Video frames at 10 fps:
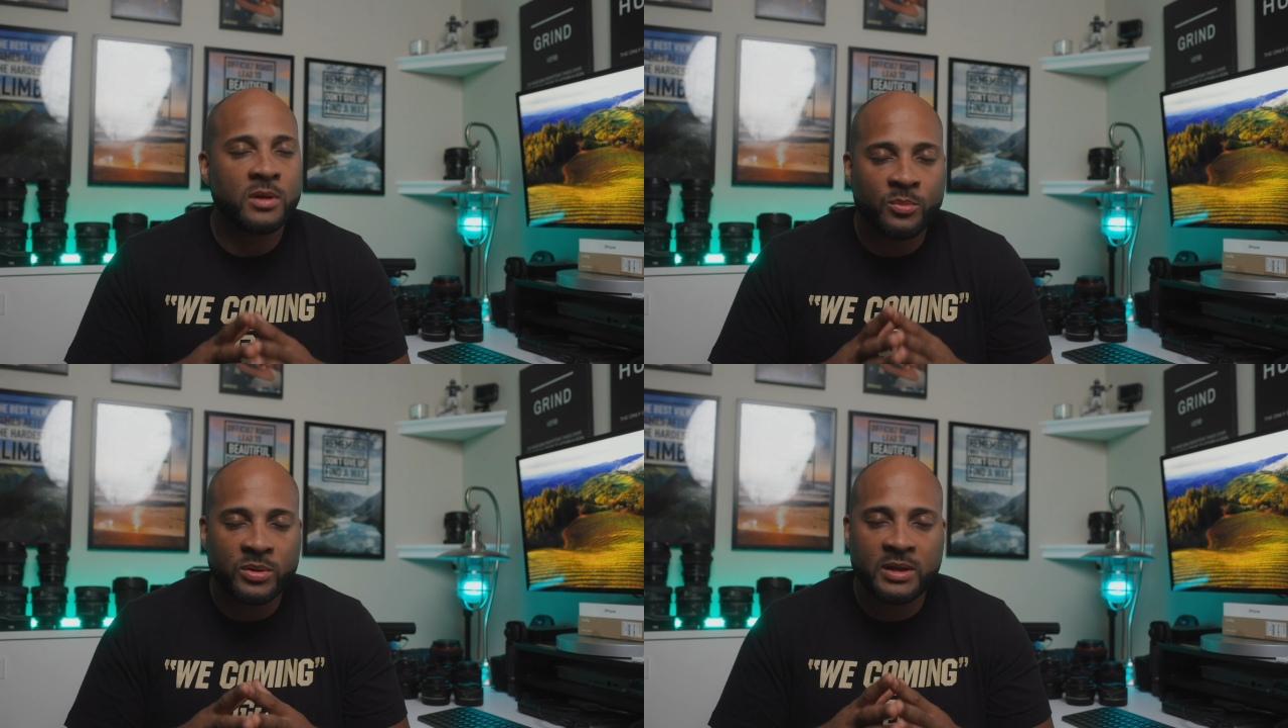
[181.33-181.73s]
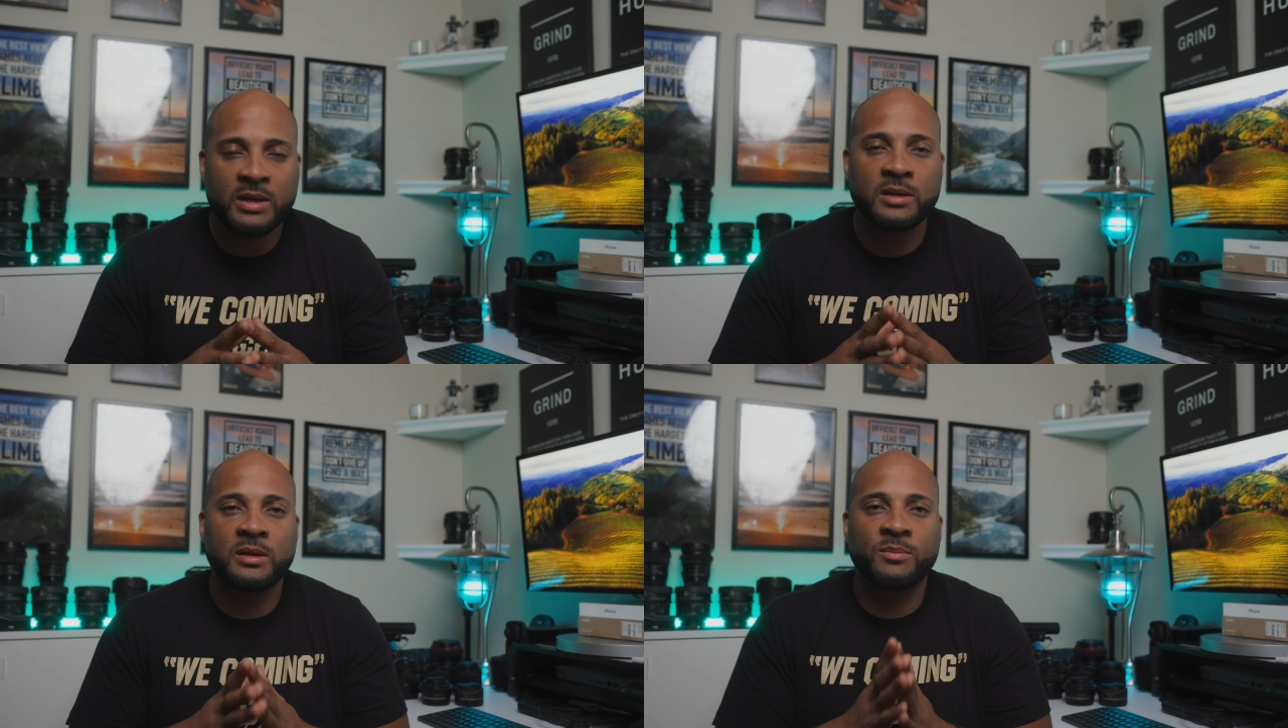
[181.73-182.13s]

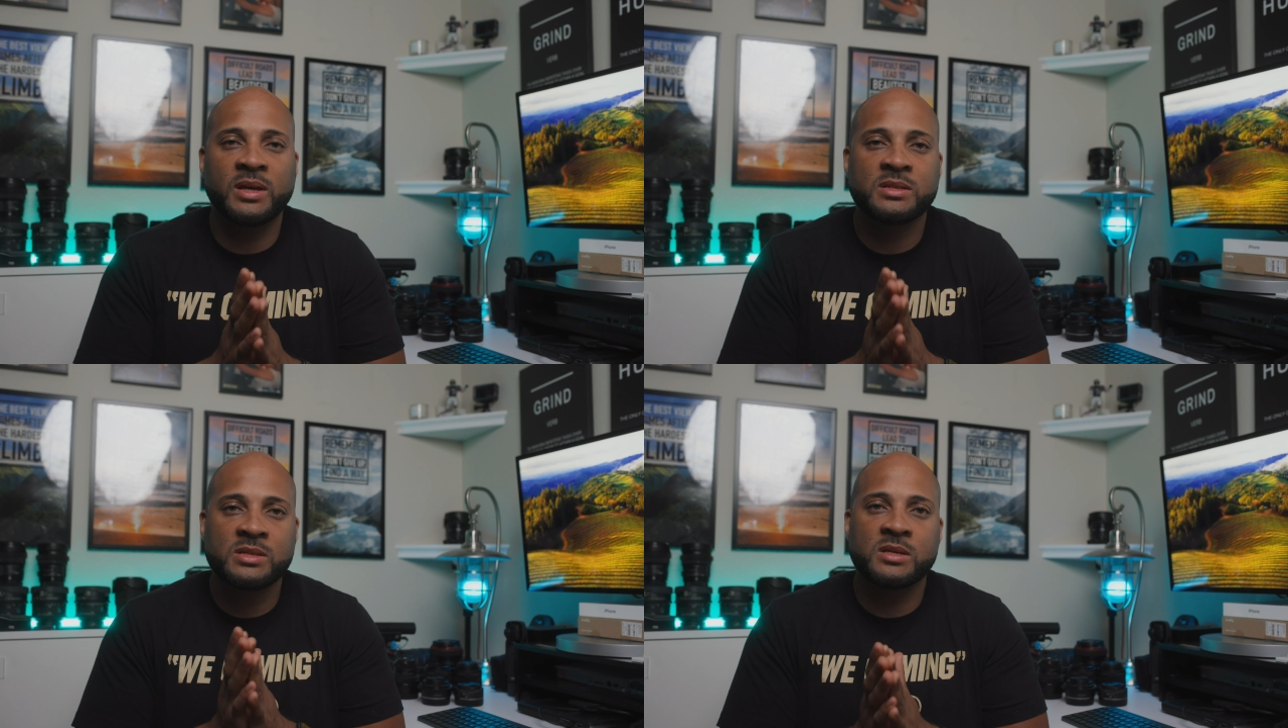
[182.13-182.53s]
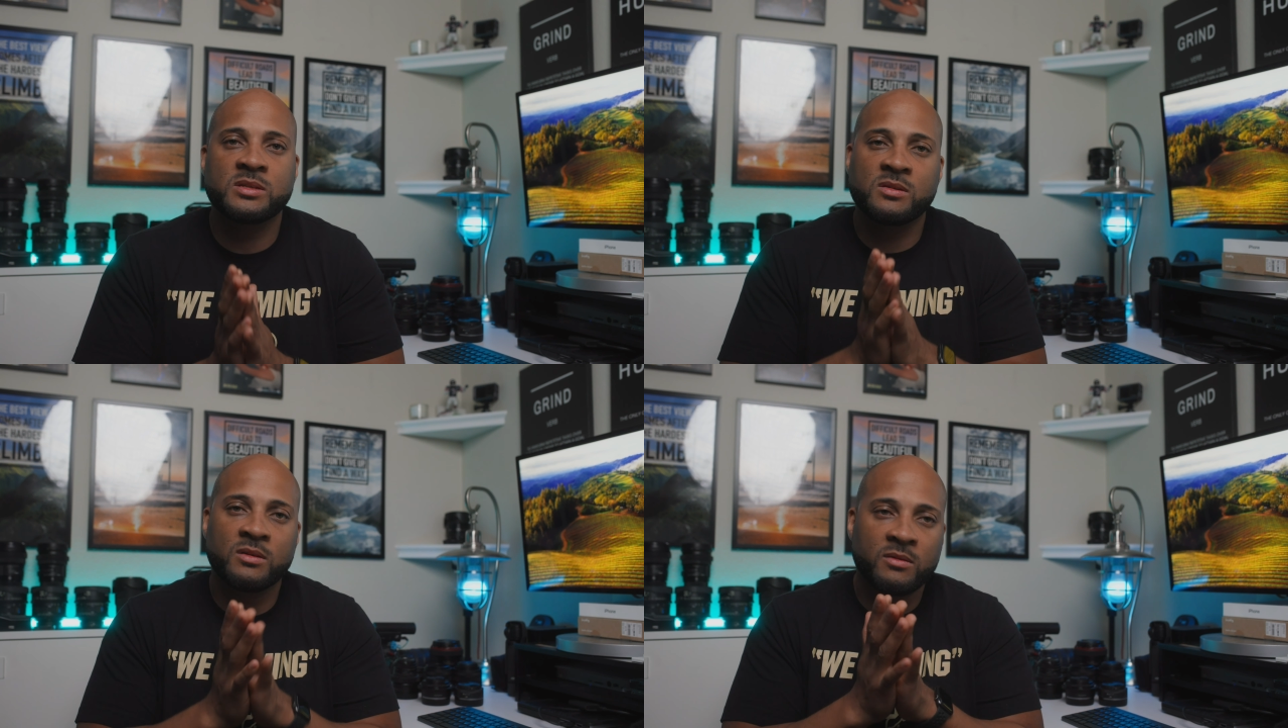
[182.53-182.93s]
completely makes
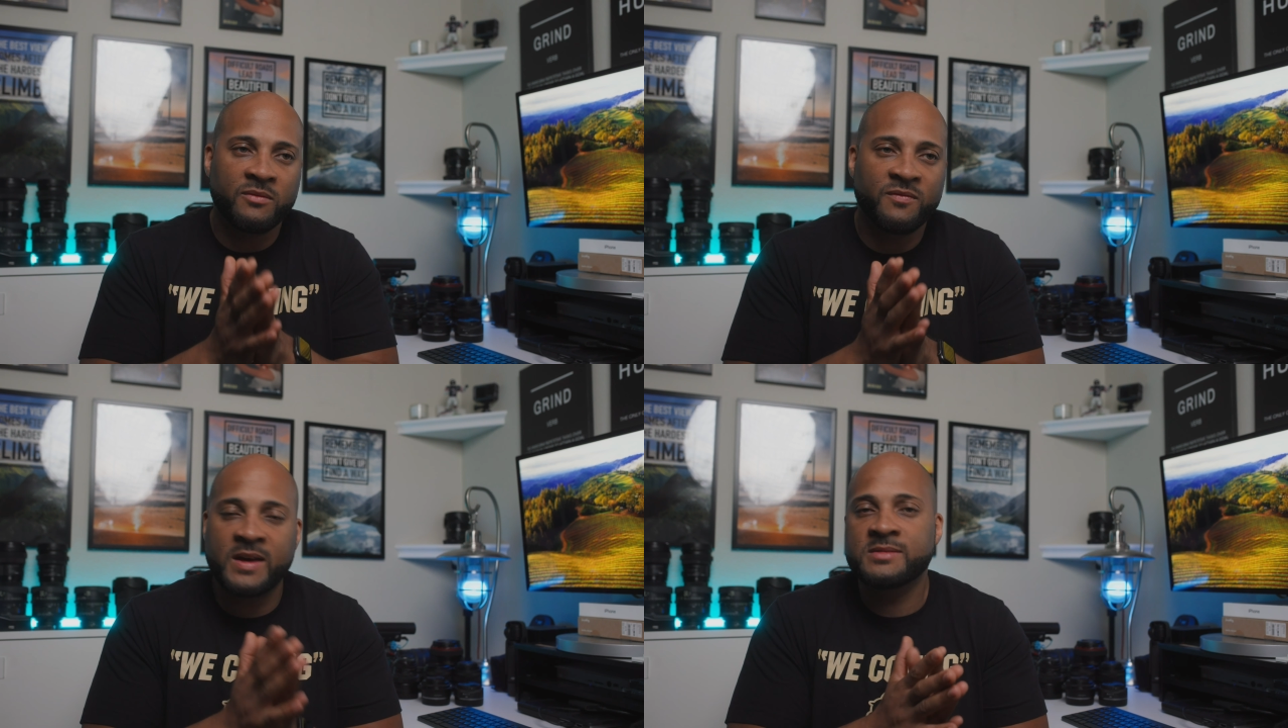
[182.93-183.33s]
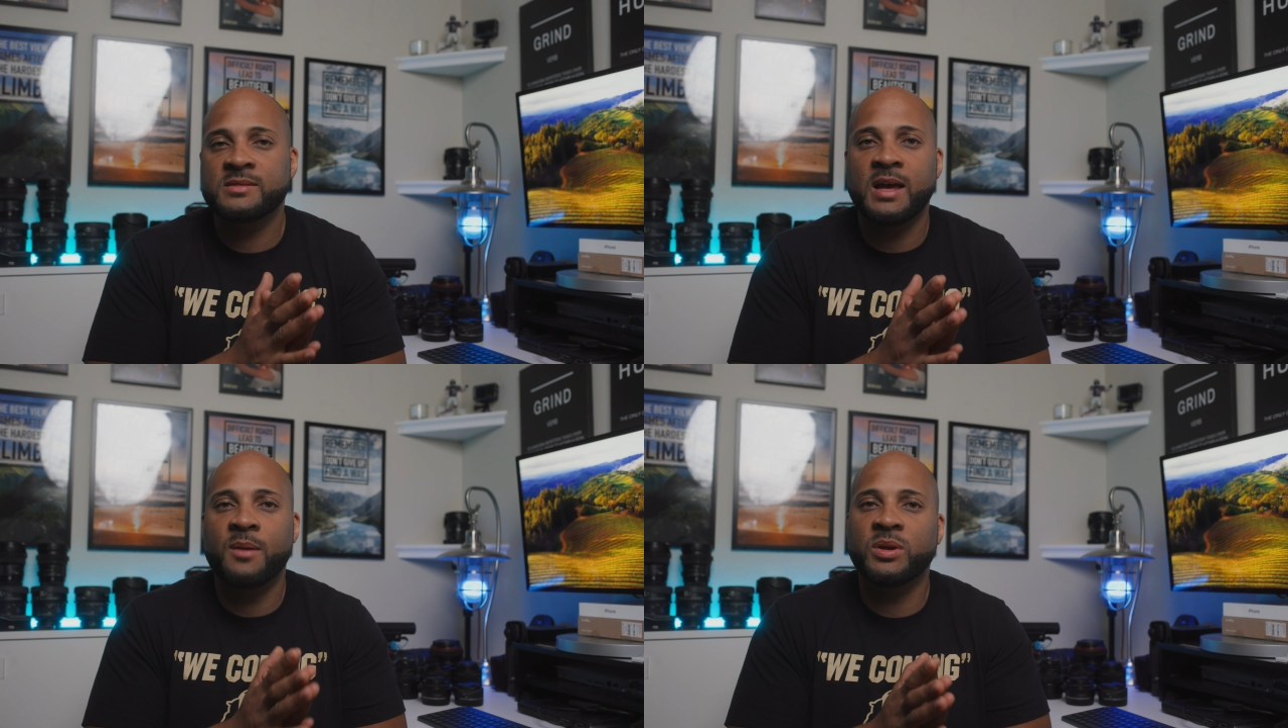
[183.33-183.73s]
sense to invest
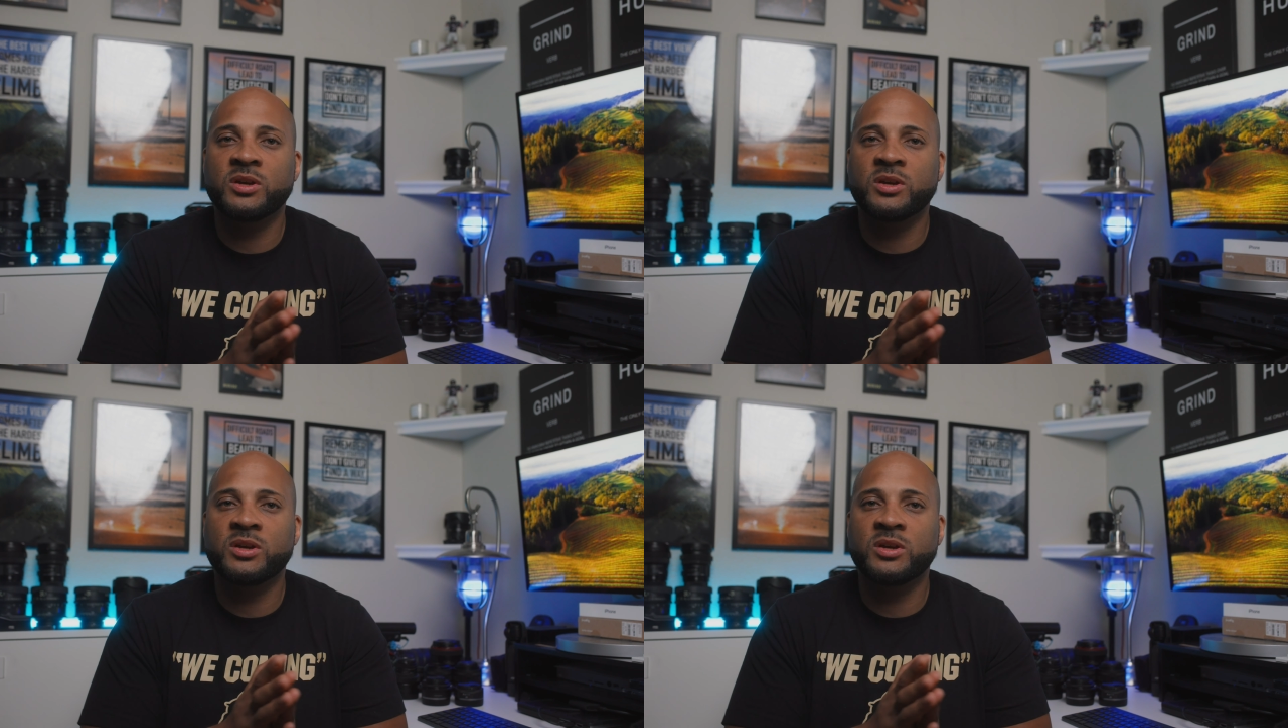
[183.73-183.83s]
in that,